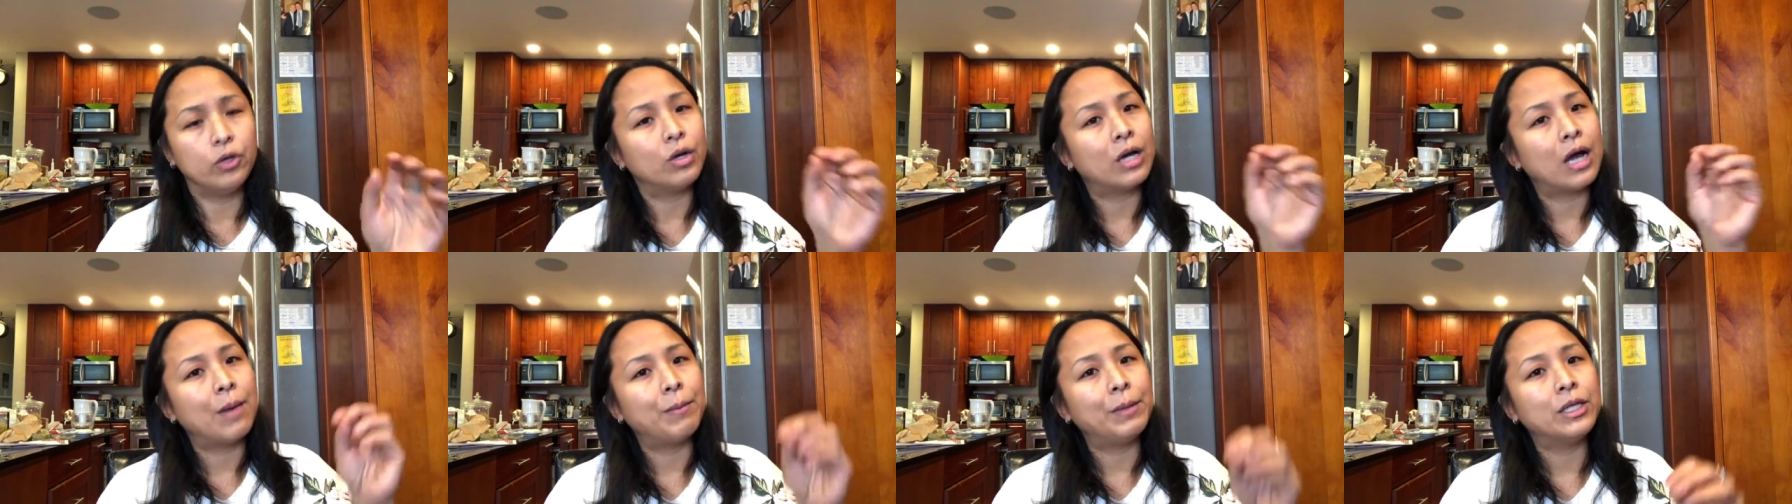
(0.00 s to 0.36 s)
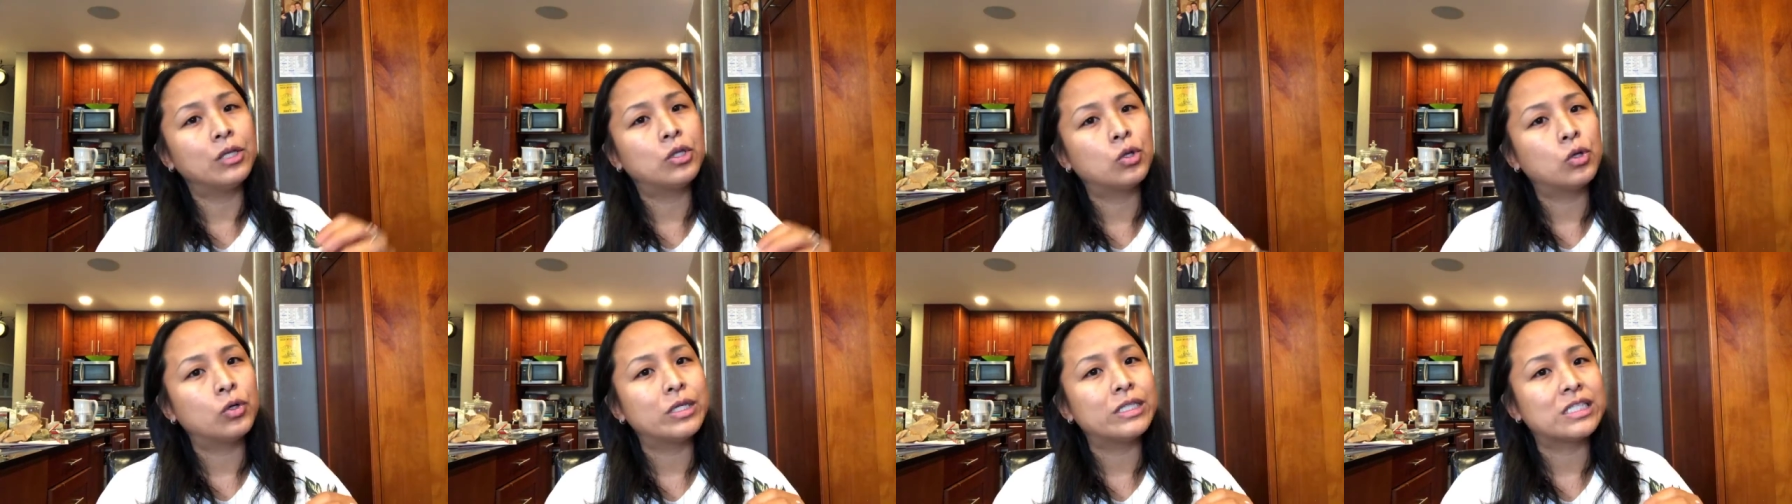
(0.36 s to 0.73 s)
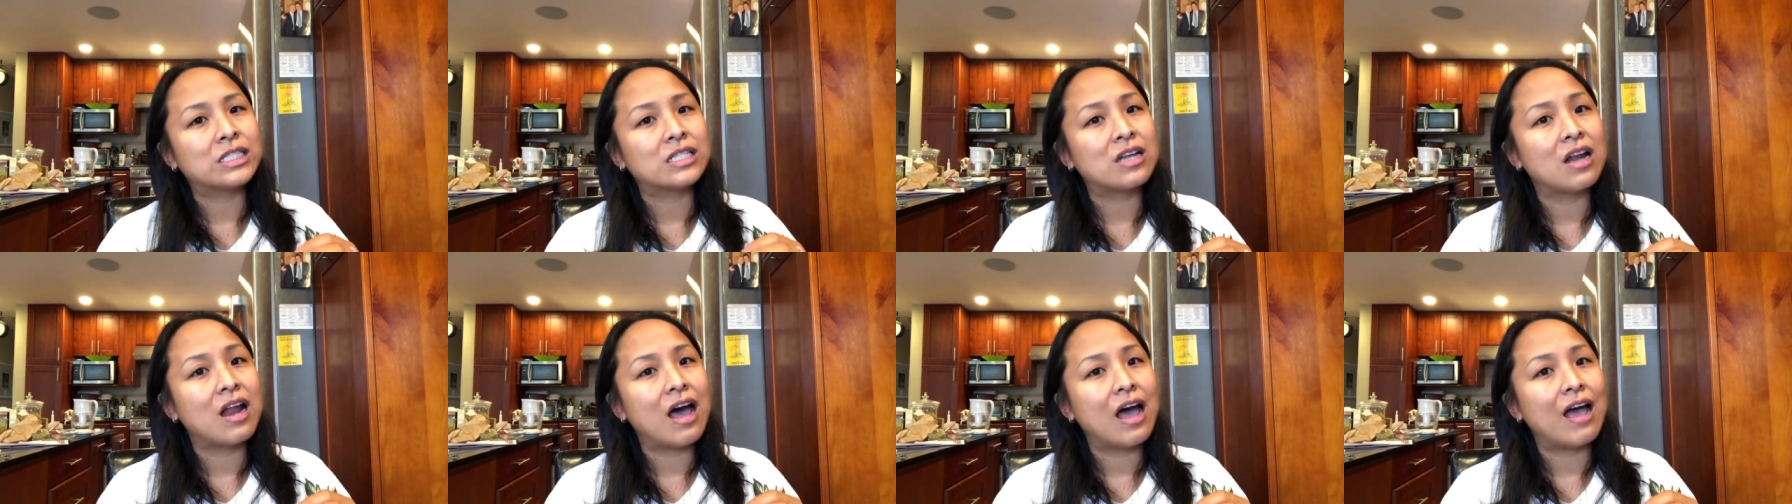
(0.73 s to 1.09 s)
You come into
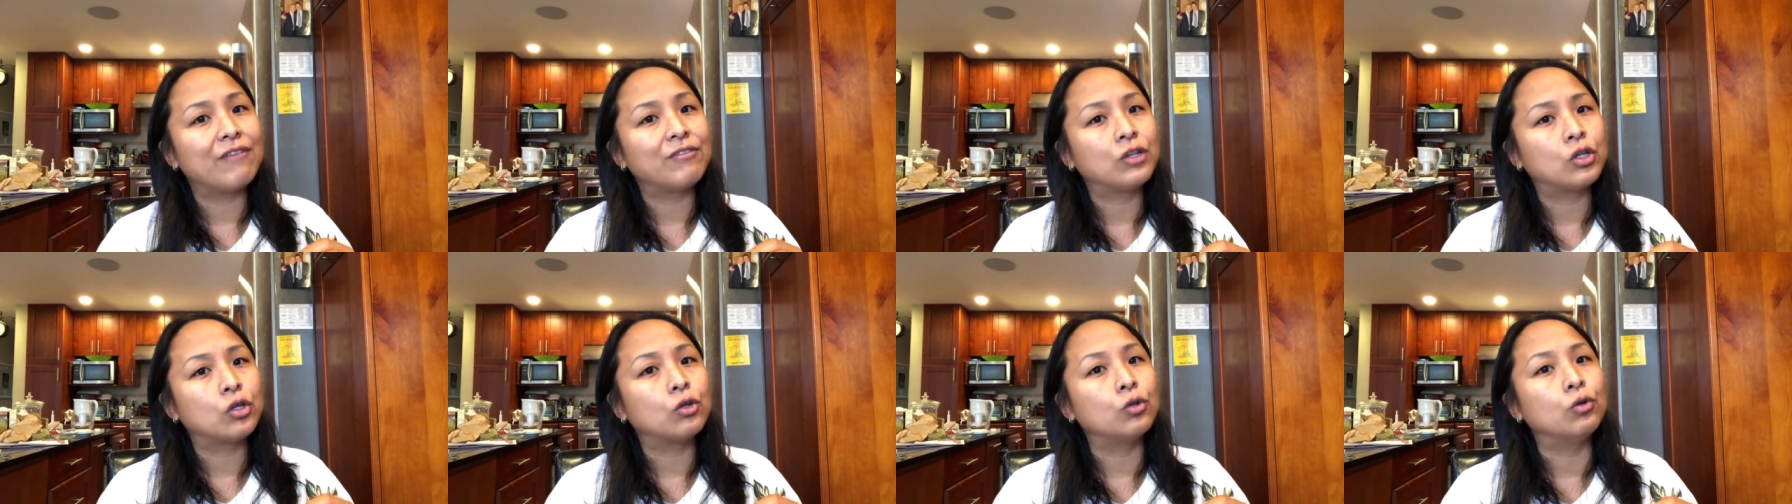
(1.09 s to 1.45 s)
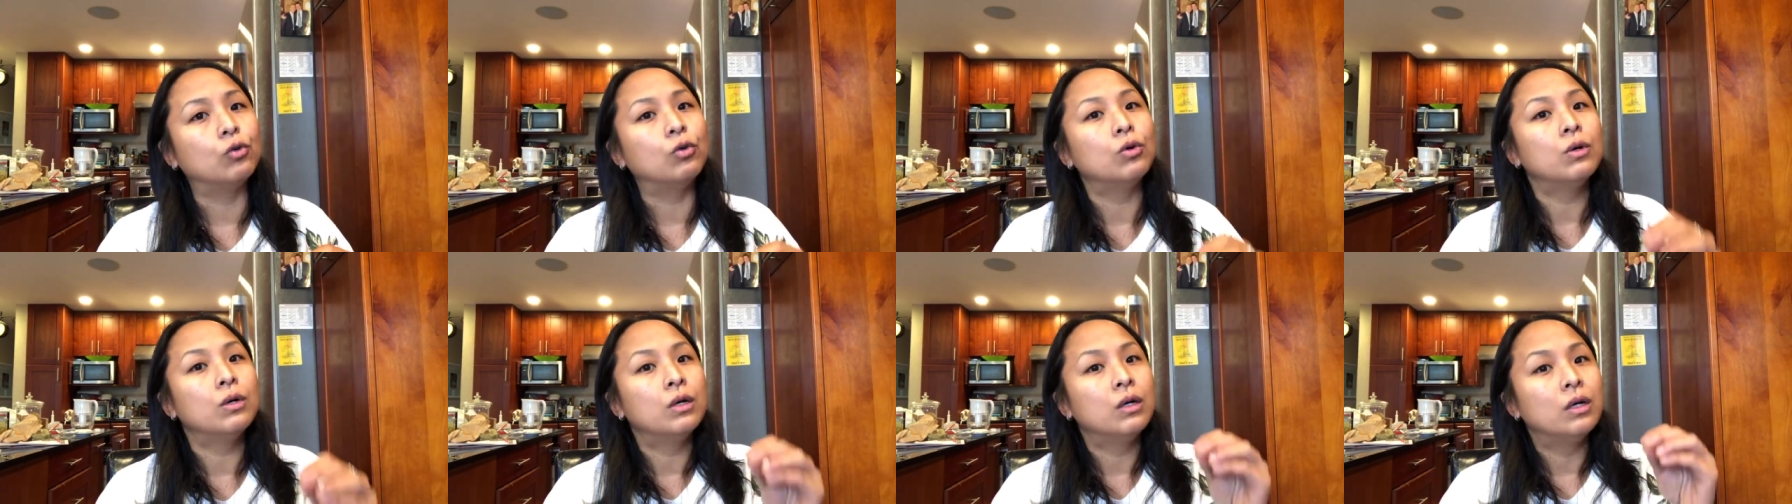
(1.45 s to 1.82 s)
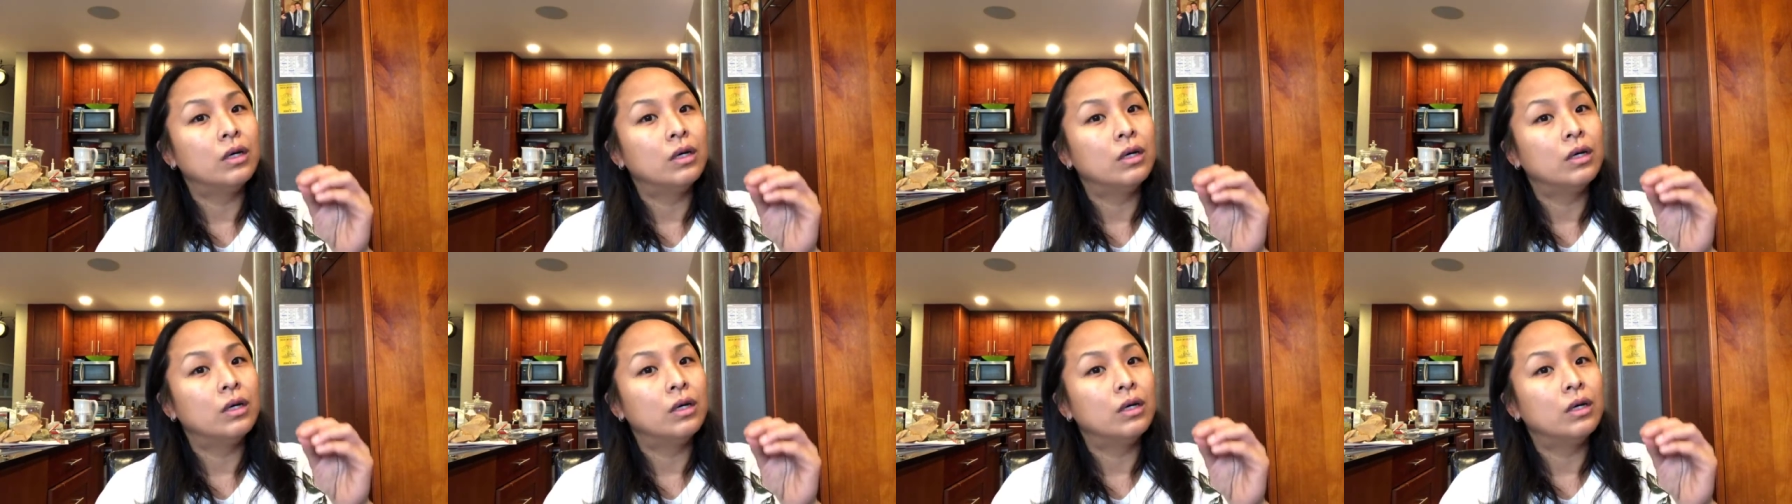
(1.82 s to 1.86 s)
this life to